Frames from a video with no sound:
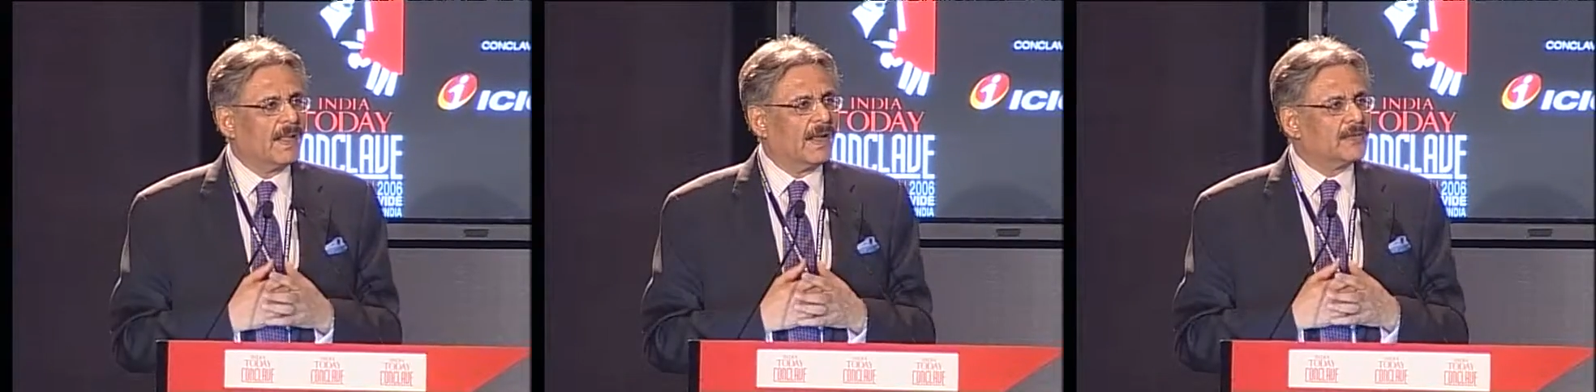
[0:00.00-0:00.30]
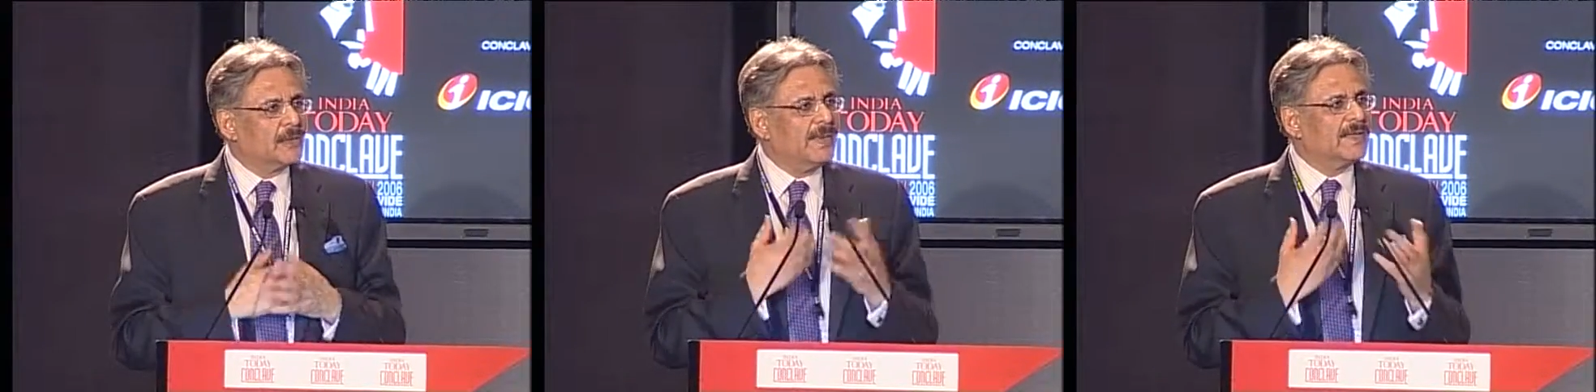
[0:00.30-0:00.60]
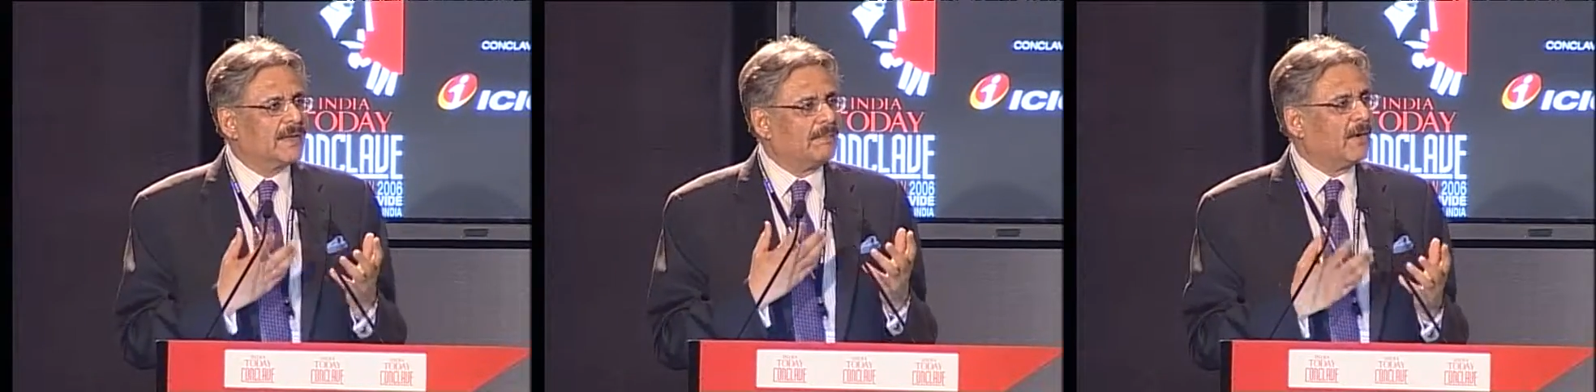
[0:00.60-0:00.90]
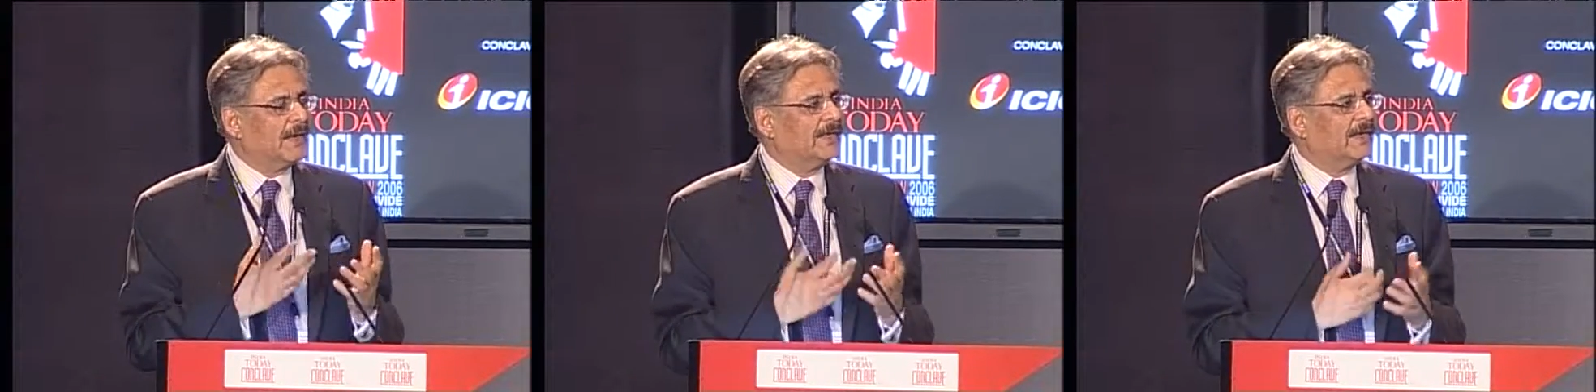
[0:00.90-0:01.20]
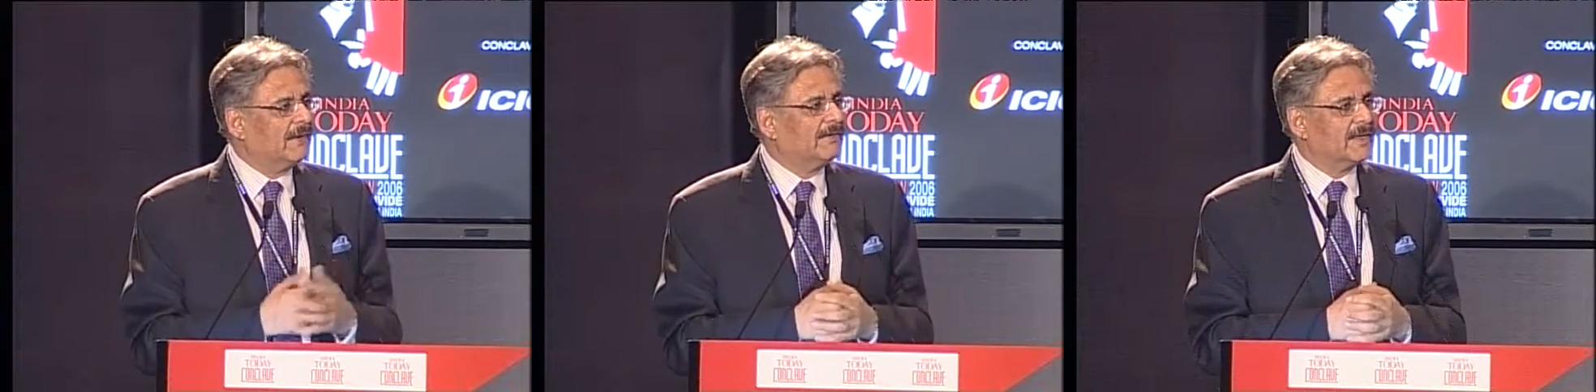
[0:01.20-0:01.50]
Assuming somebody
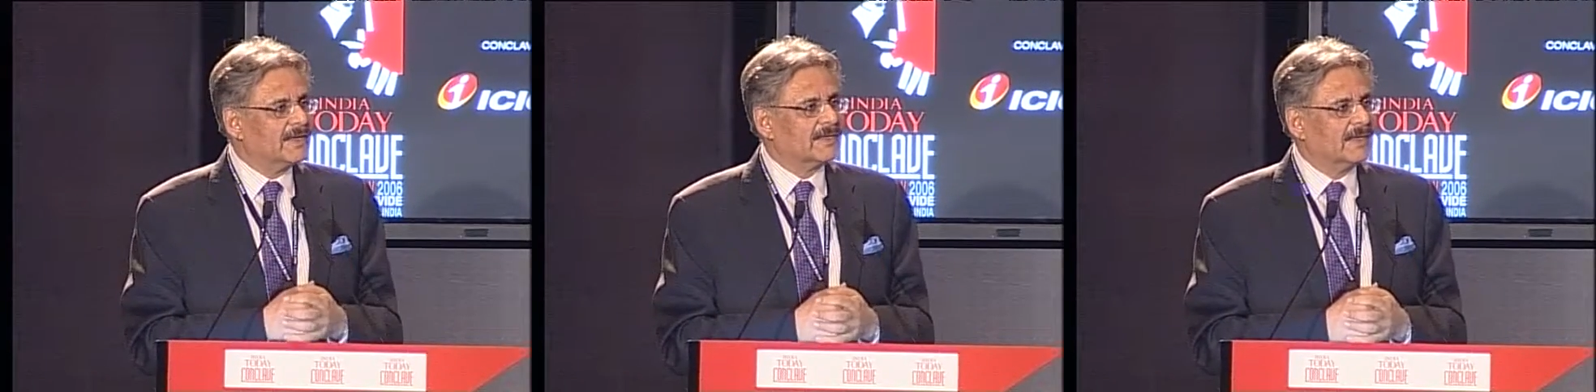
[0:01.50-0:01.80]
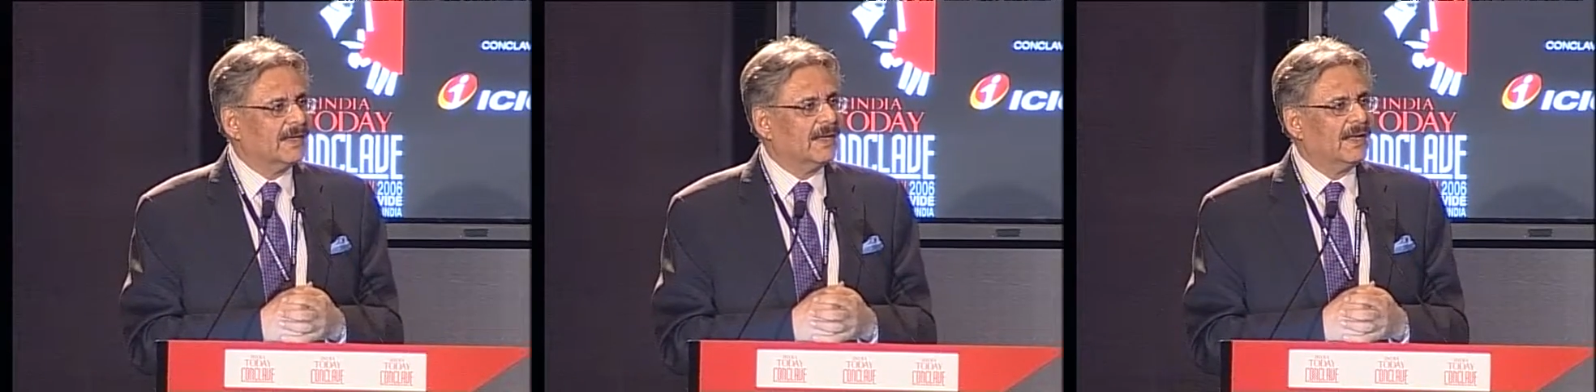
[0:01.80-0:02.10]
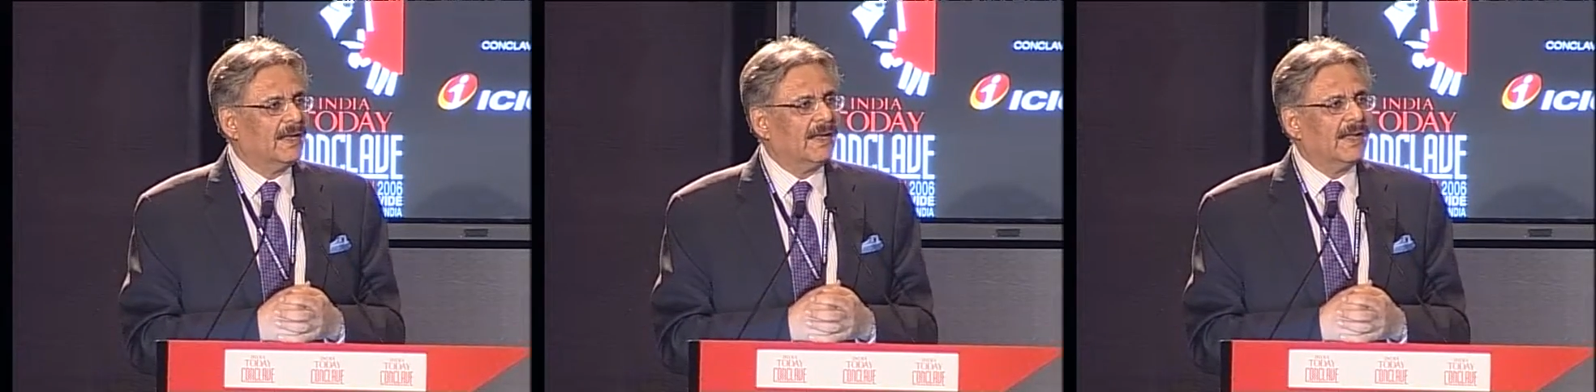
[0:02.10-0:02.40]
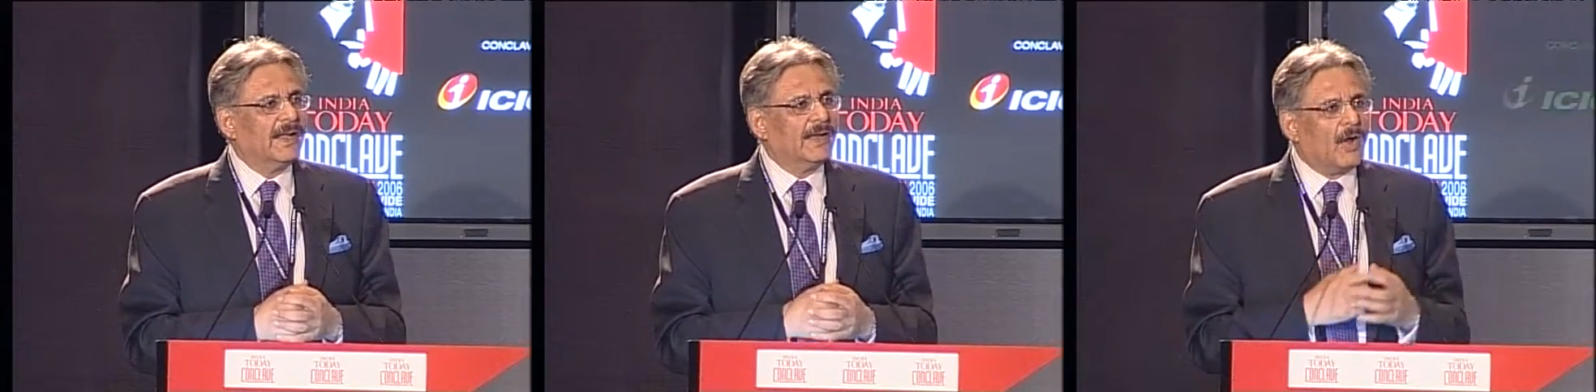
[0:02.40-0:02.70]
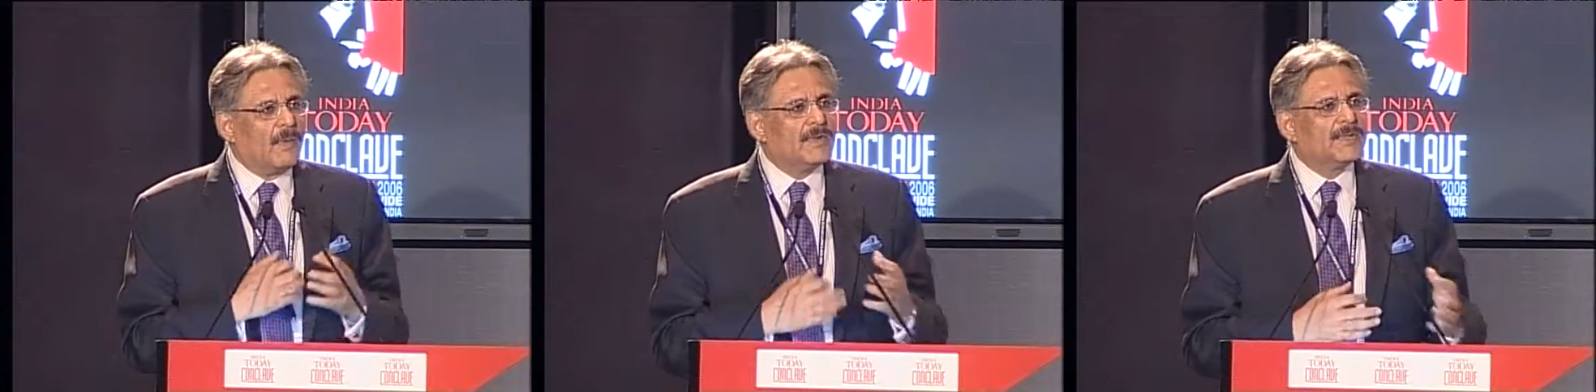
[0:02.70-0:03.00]
delivers
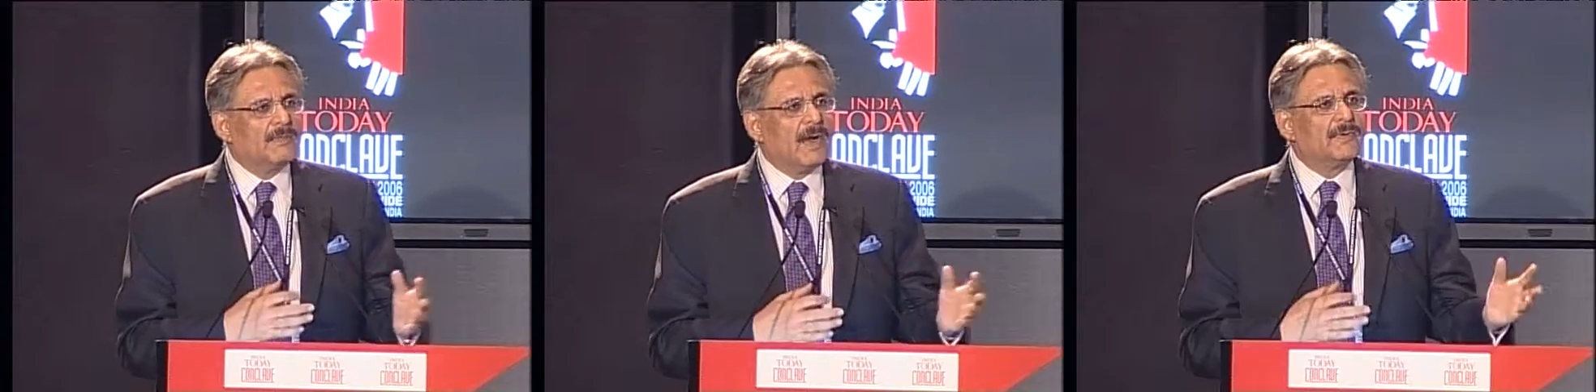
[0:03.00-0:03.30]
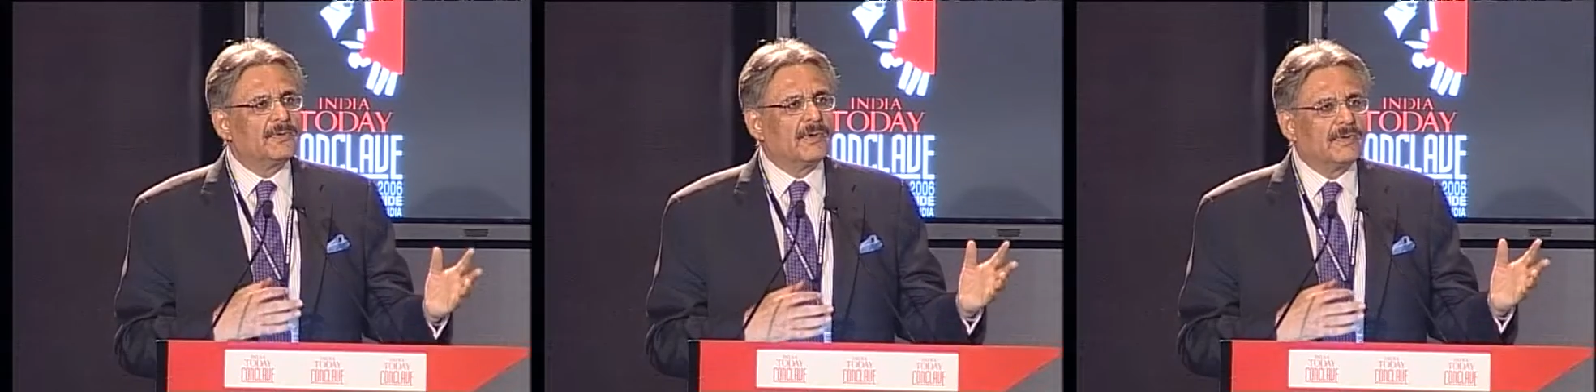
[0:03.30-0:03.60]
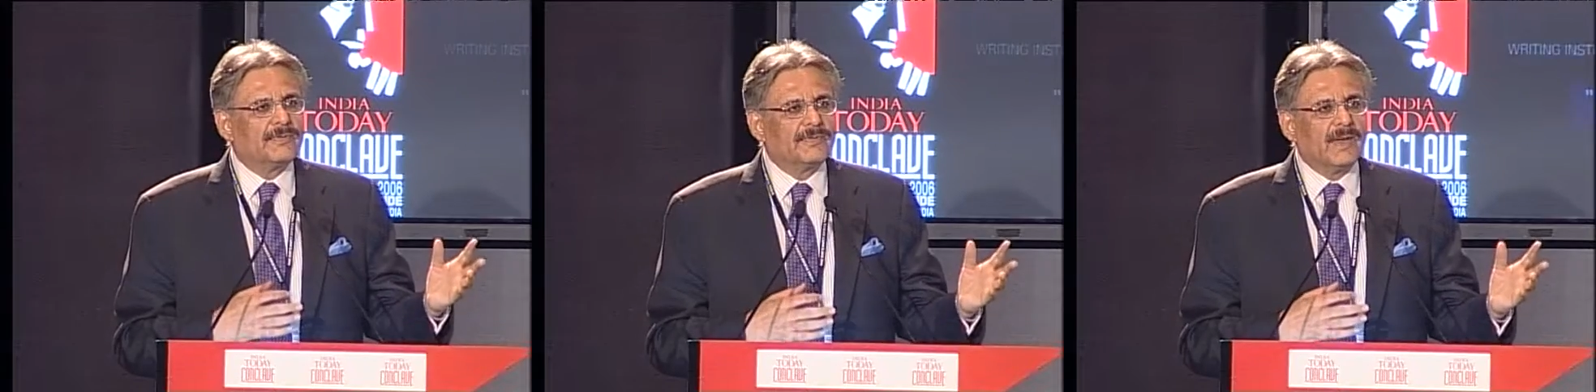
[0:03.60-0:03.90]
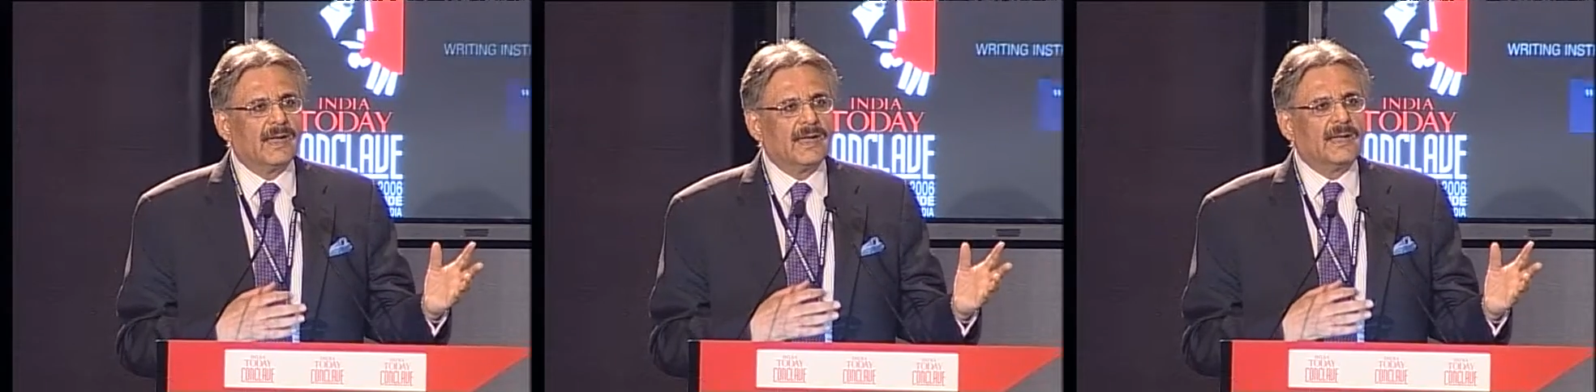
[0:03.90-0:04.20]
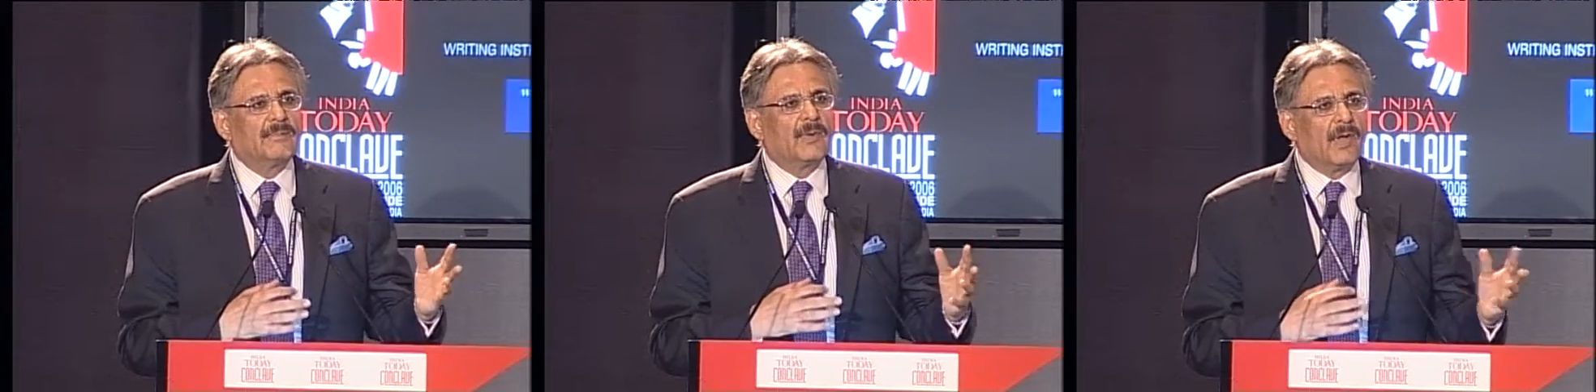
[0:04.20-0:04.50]
enormous amount of uh,
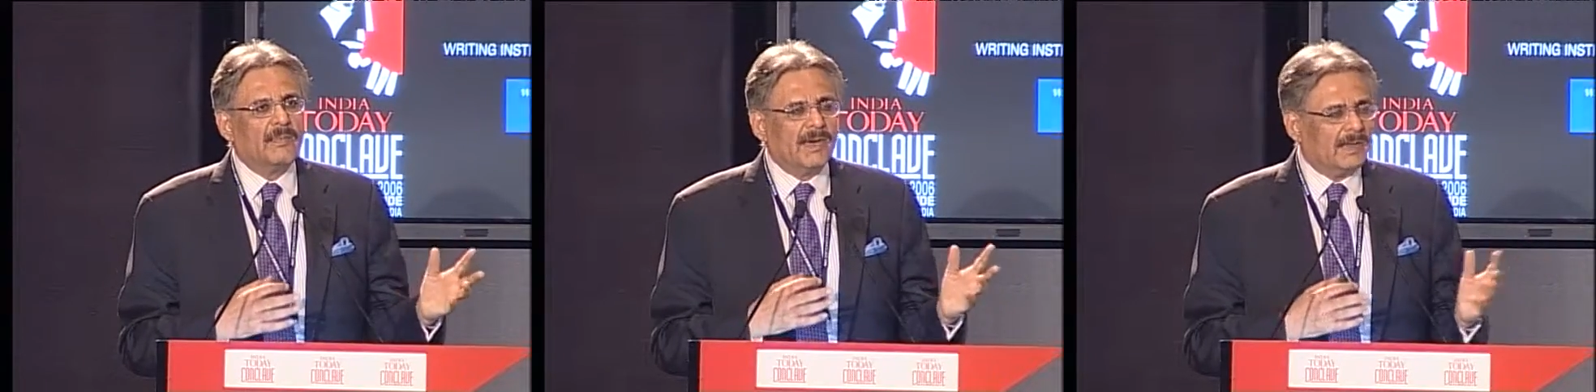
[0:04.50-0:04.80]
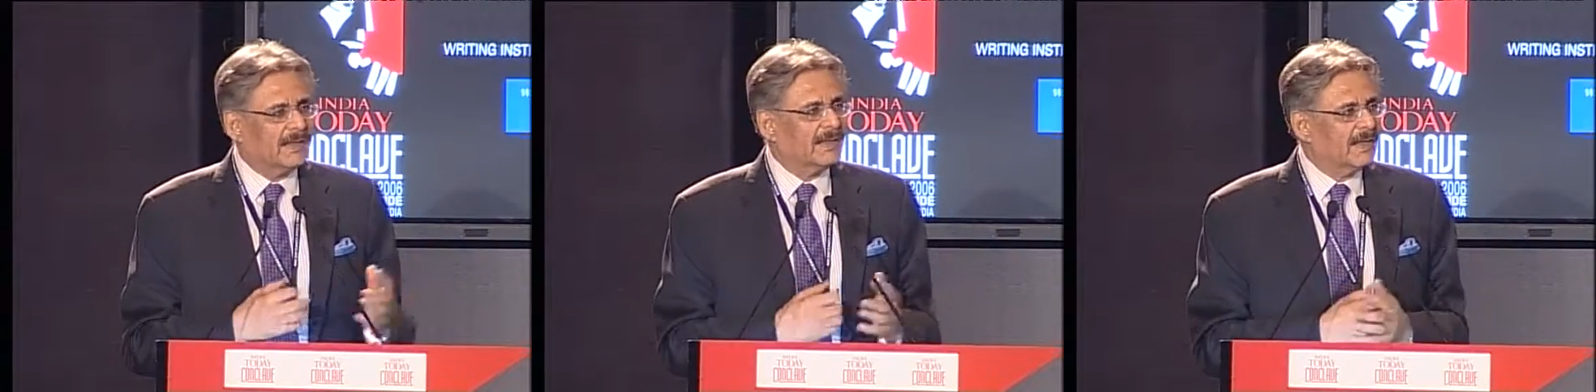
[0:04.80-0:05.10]
employment